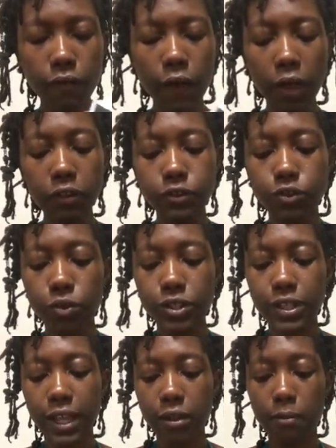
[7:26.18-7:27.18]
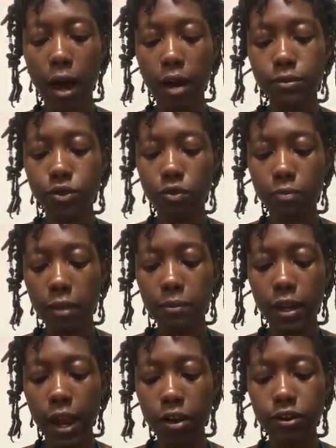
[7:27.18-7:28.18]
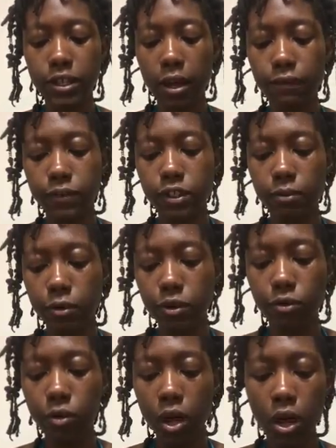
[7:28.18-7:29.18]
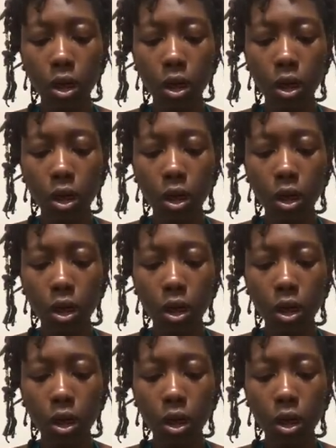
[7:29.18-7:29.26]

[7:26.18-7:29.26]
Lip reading: Father of Swords is at the bottom, so it may be an air sign for some of you.